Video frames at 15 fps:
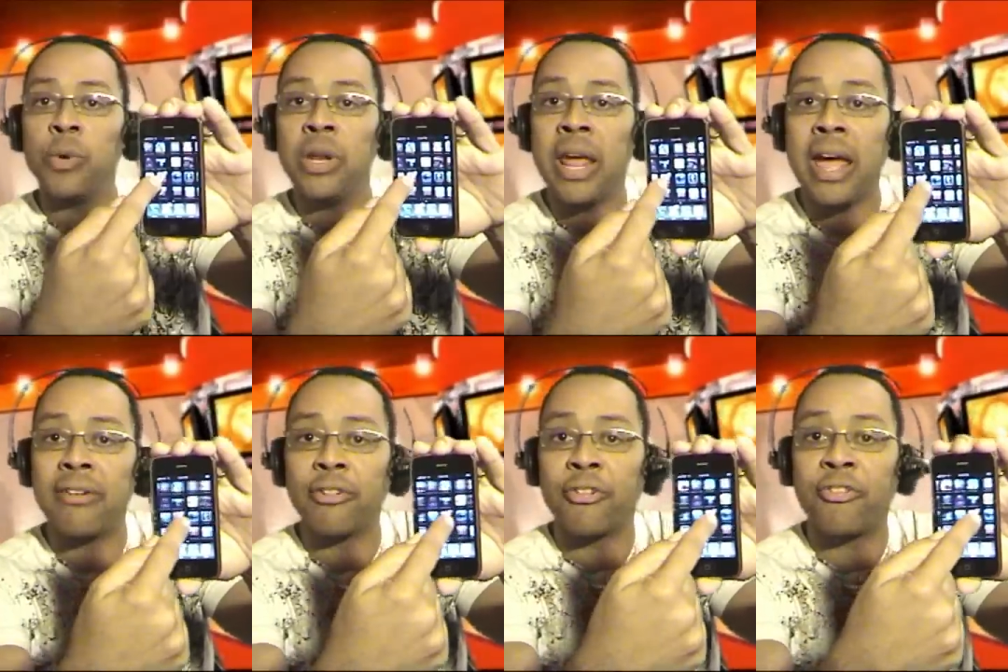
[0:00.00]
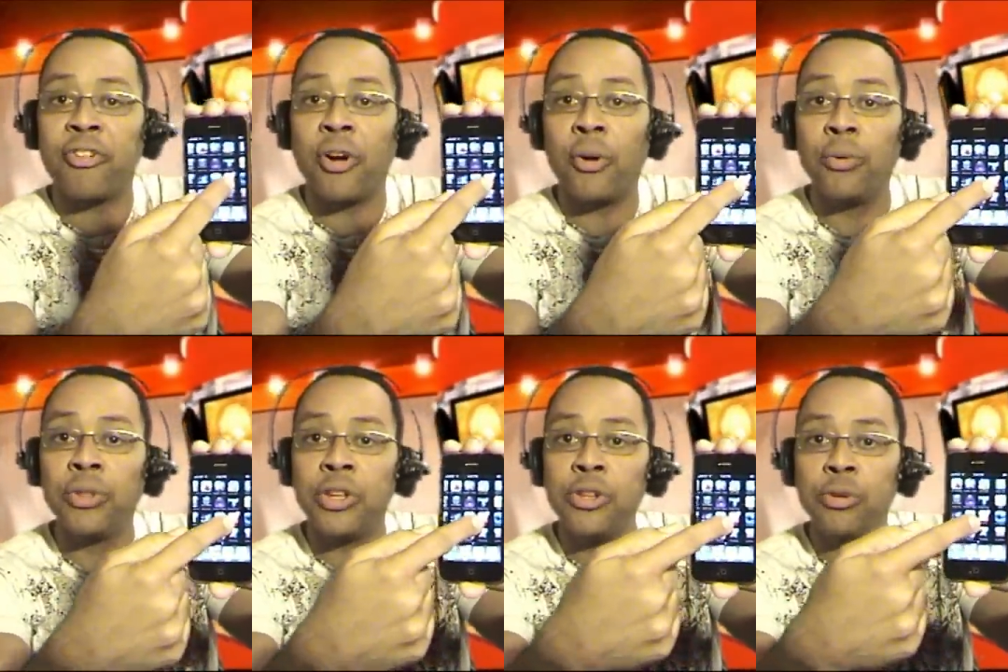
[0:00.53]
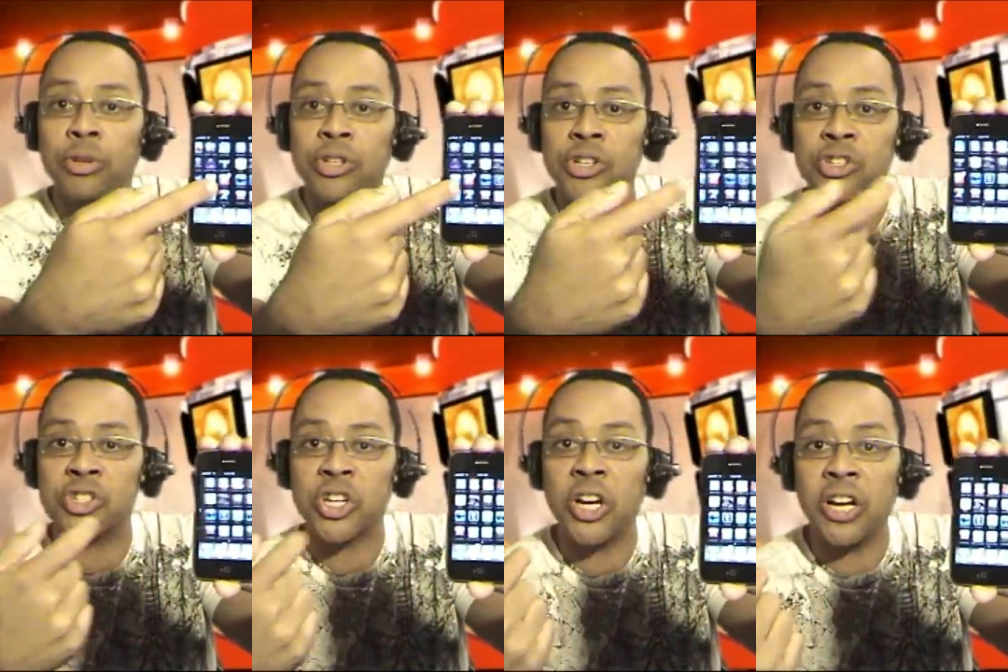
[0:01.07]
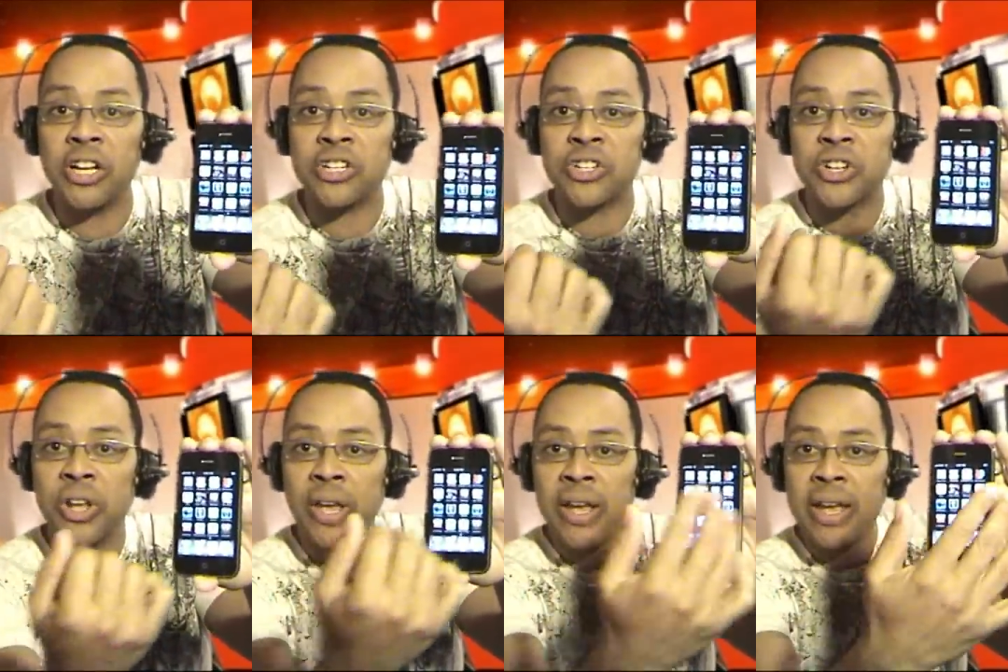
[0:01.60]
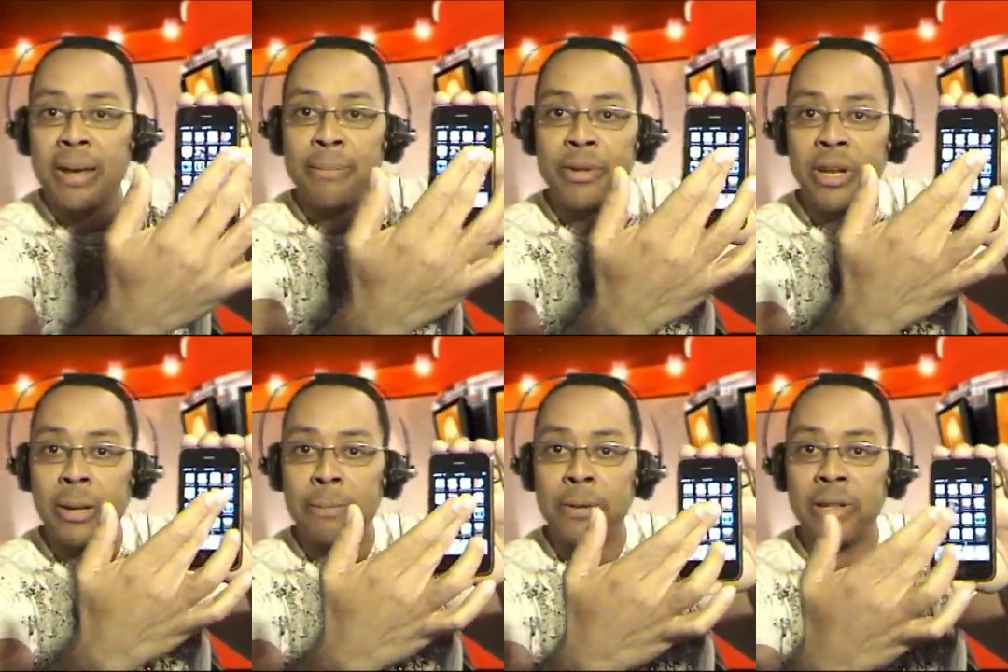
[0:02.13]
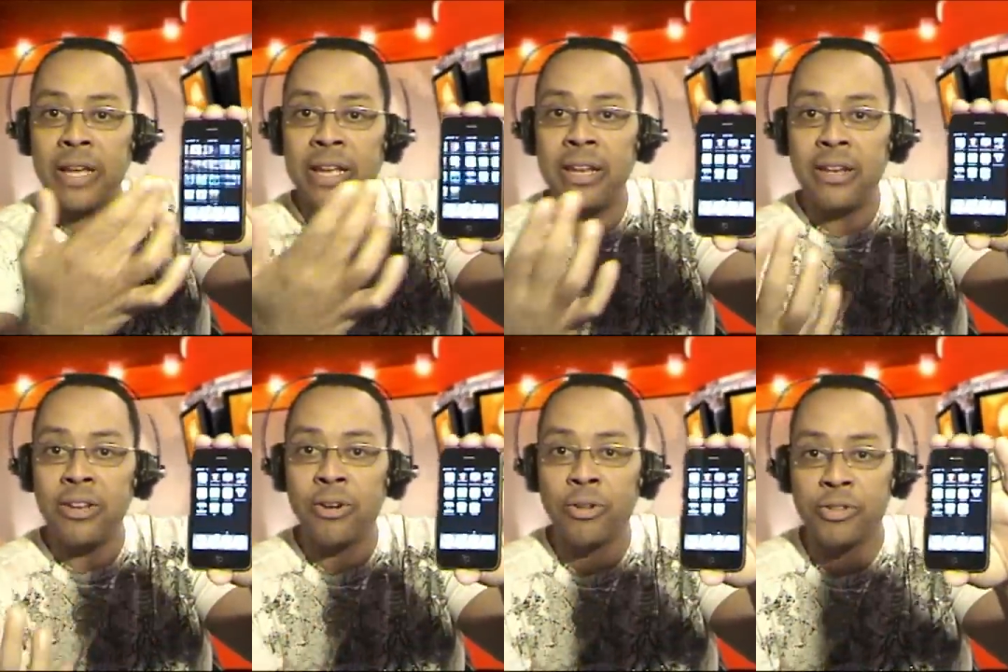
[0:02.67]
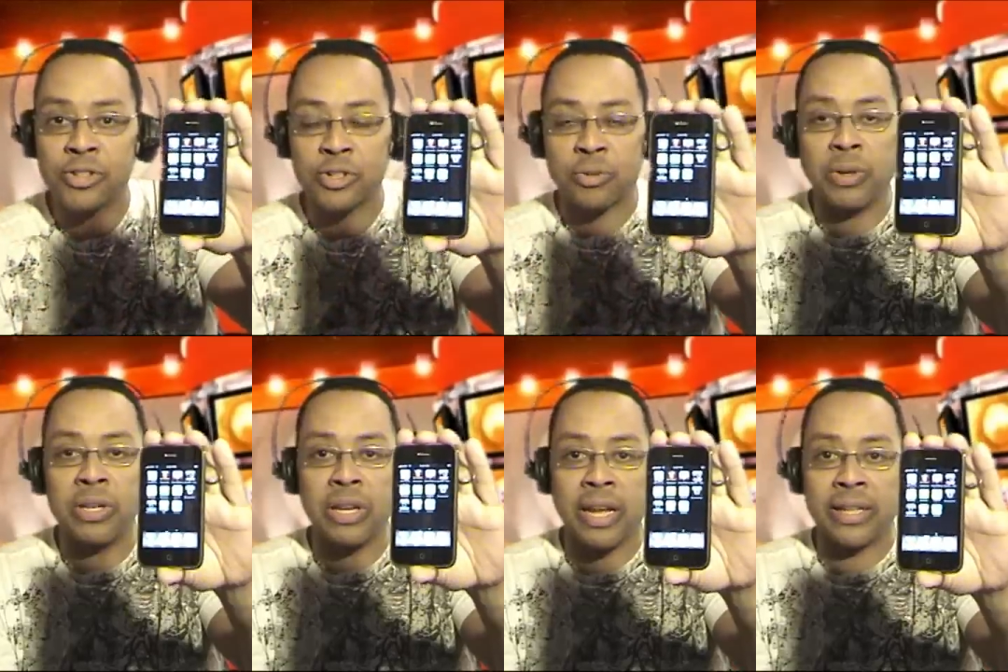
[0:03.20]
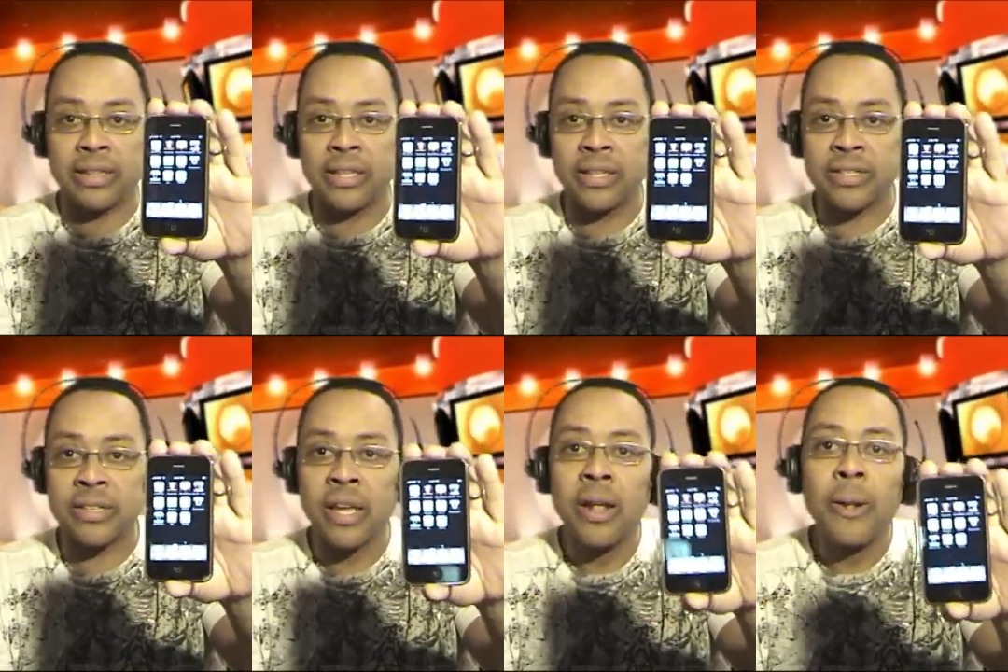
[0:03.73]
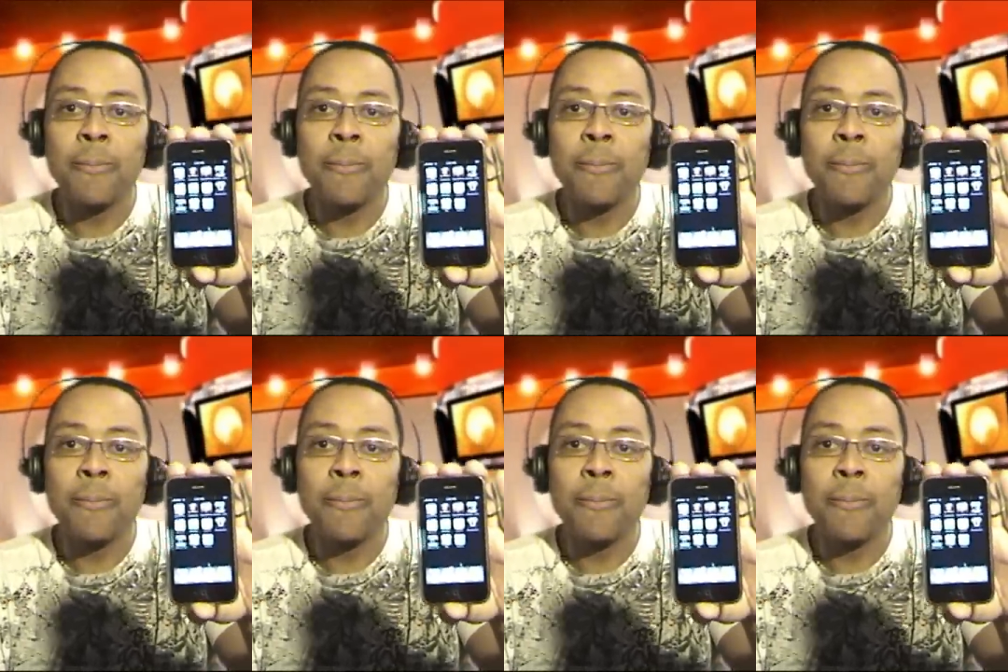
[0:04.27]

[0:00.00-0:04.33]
we'd have a phone that you could just touch and manipulate, you know, the screen like this.